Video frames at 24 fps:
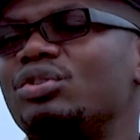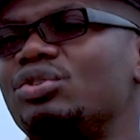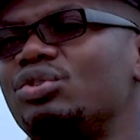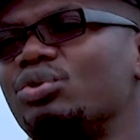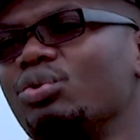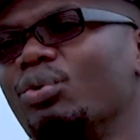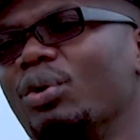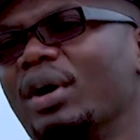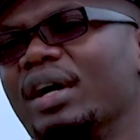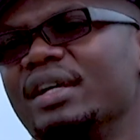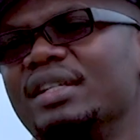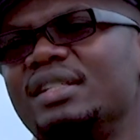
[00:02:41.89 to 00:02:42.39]

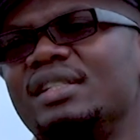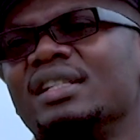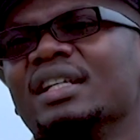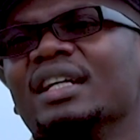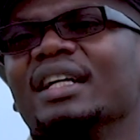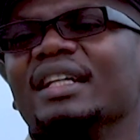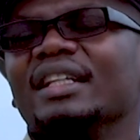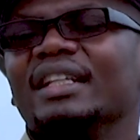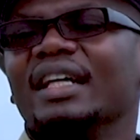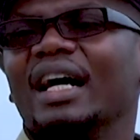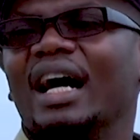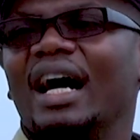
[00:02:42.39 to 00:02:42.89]
towards
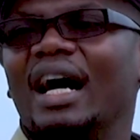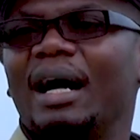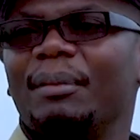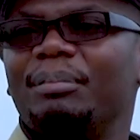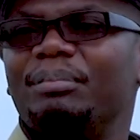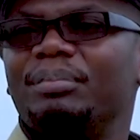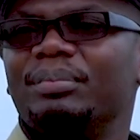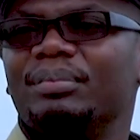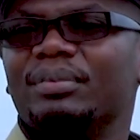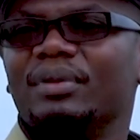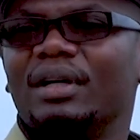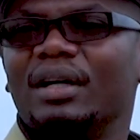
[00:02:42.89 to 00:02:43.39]
the
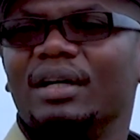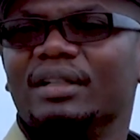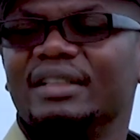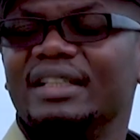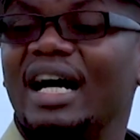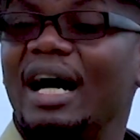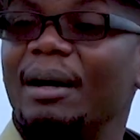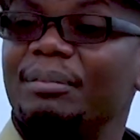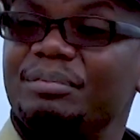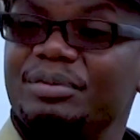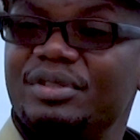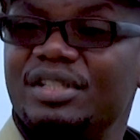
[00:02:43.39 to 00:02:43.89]

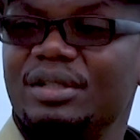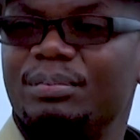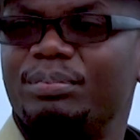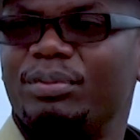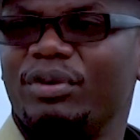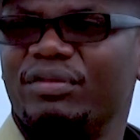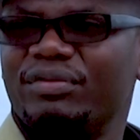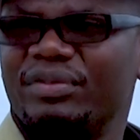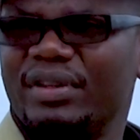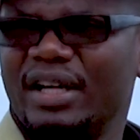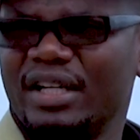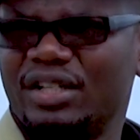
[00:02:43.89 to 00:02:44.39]
up deep
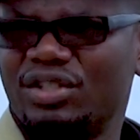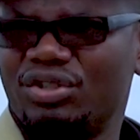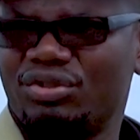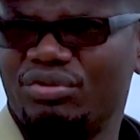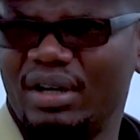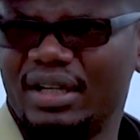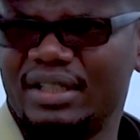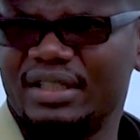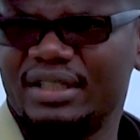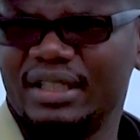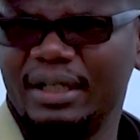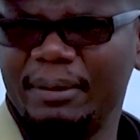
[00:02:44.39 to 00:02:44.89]
of that
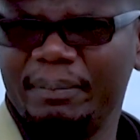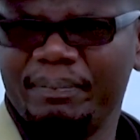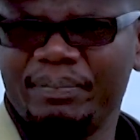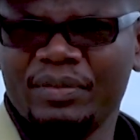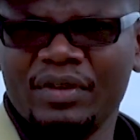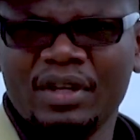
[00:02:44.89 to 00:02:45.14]
structure.